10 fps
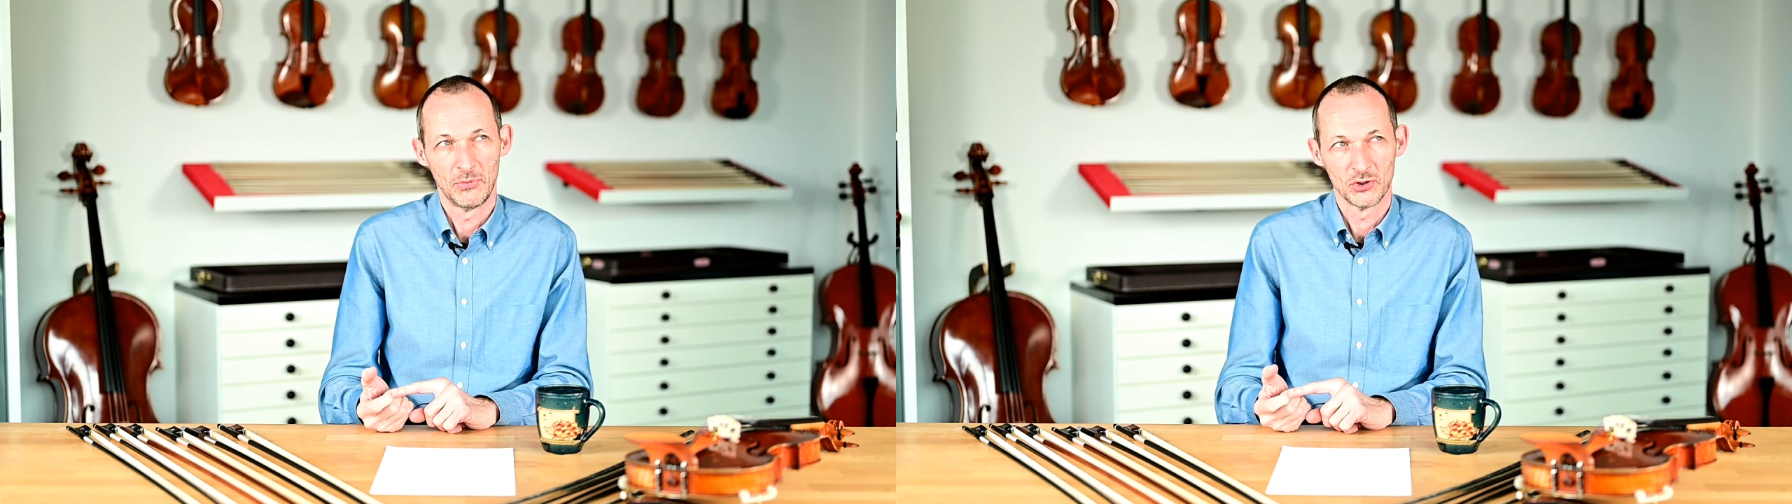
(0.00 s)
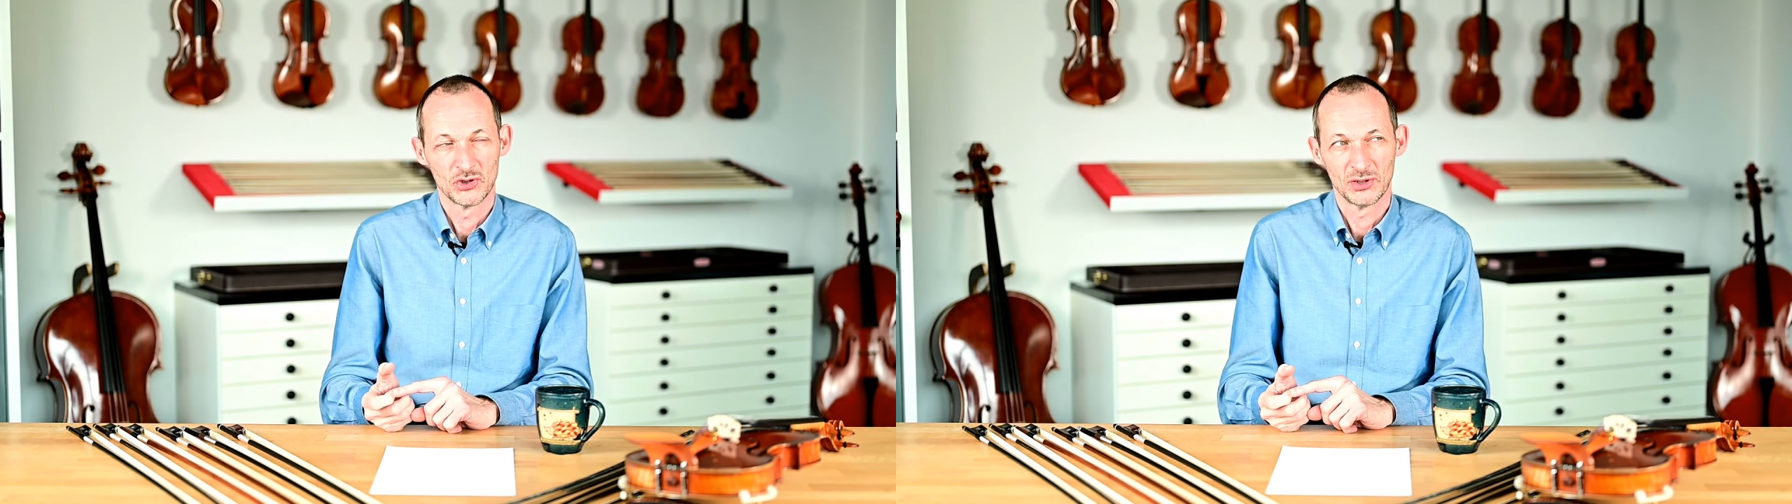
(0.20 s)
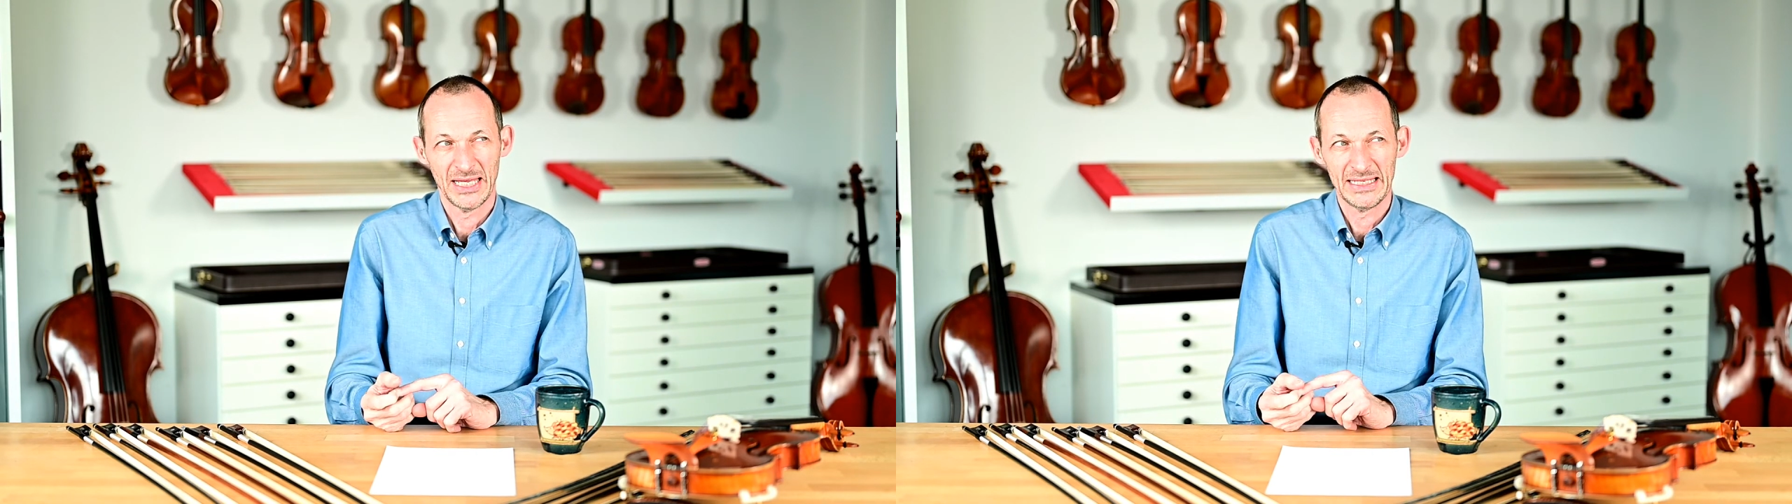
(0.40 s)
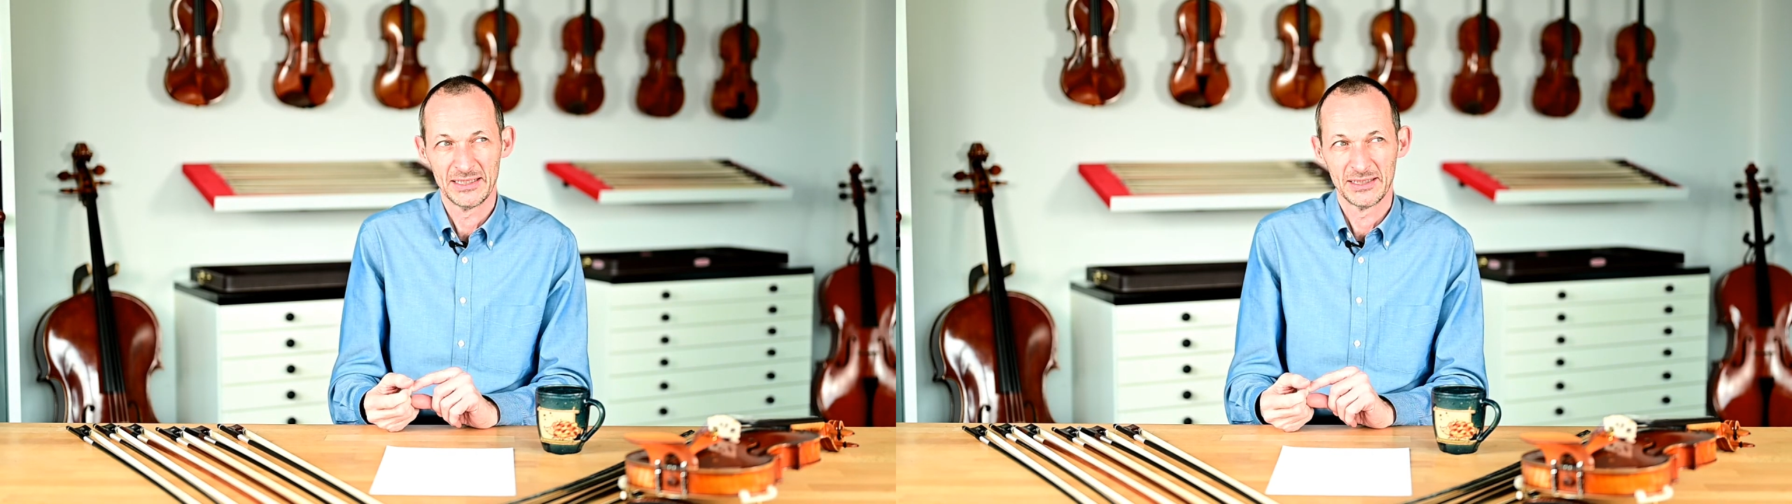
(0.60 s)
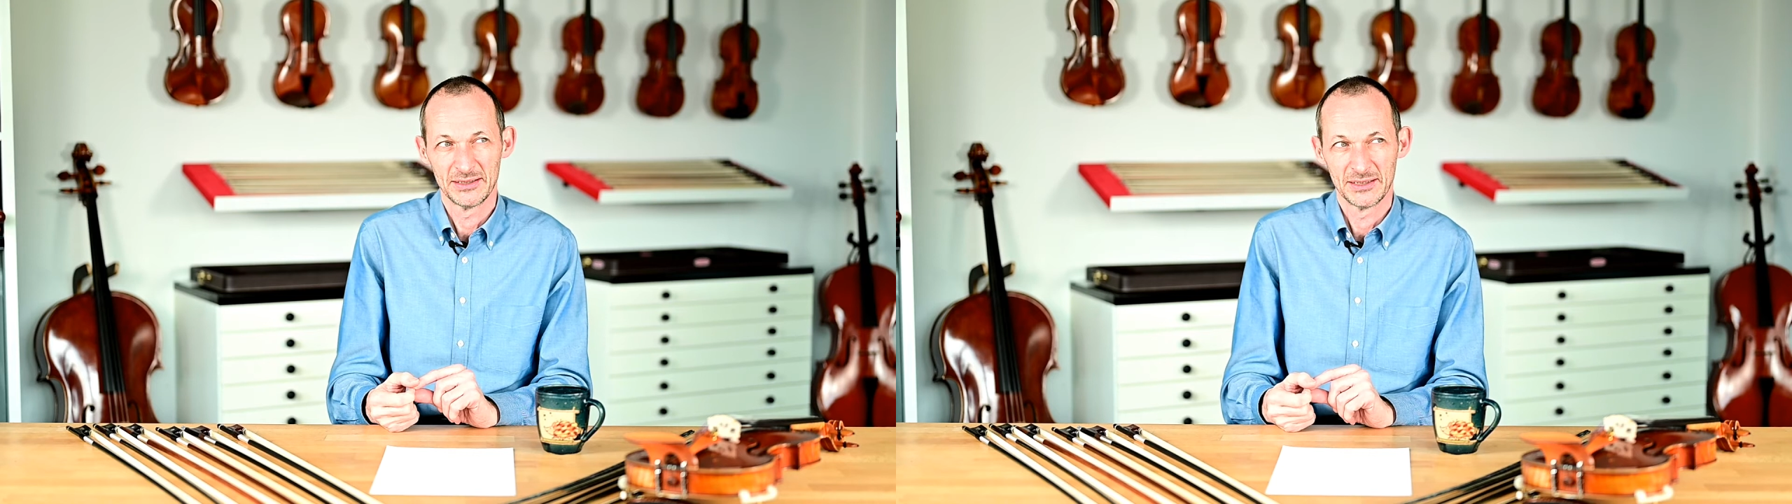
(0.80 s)
modulate
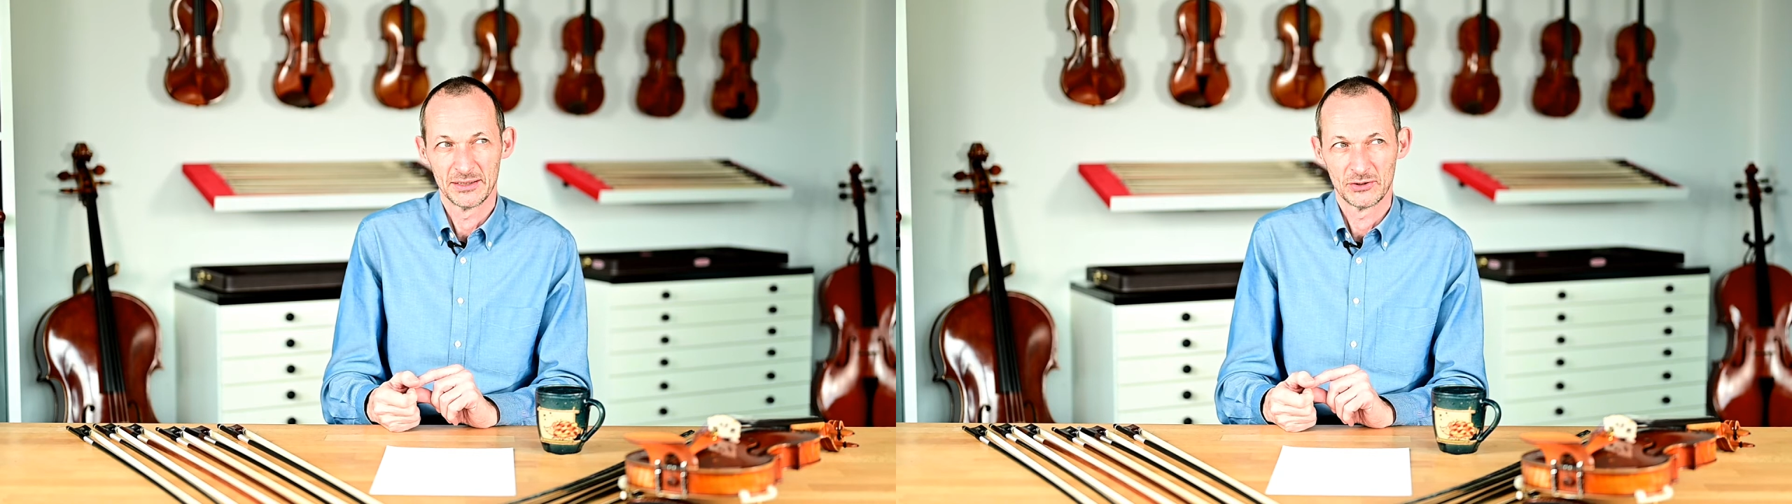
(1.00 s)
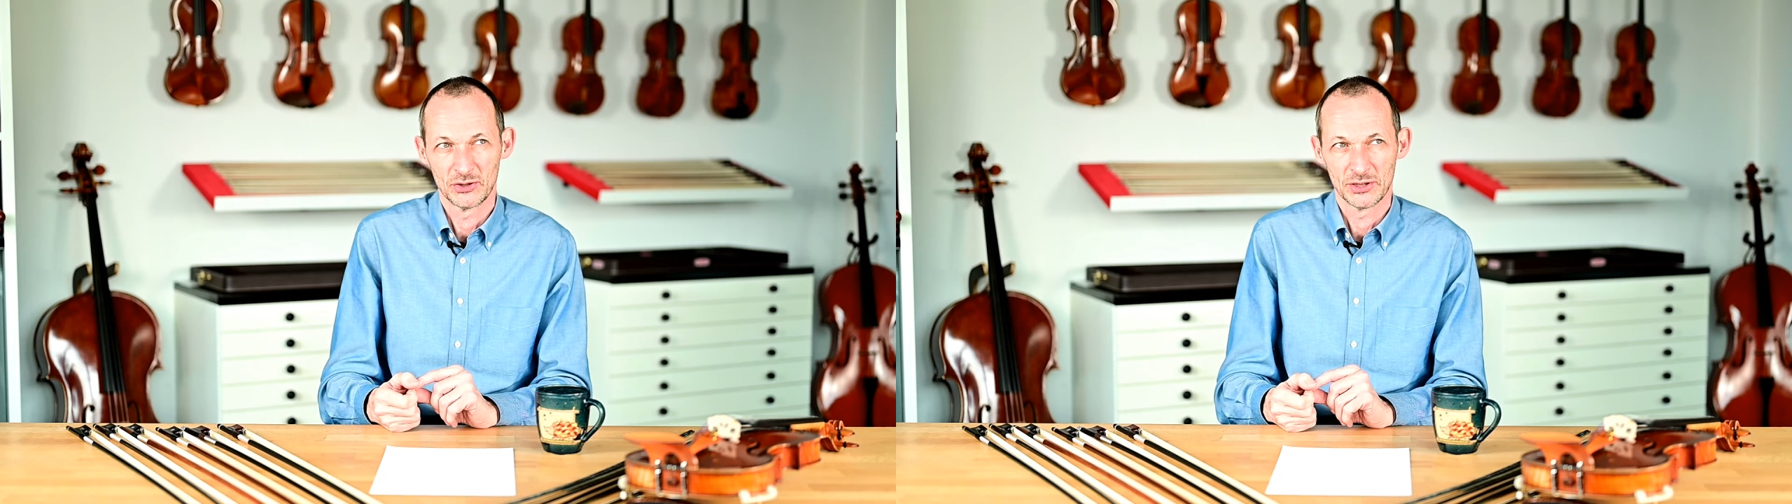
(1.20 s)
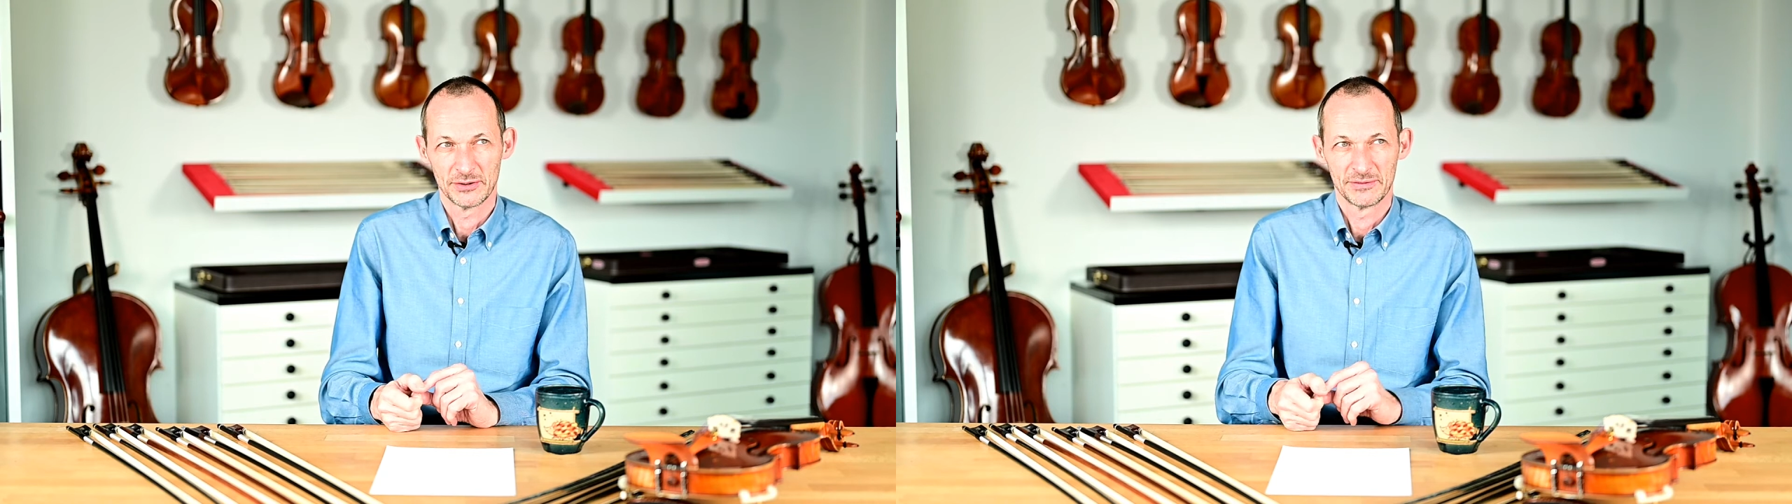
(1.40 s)
it or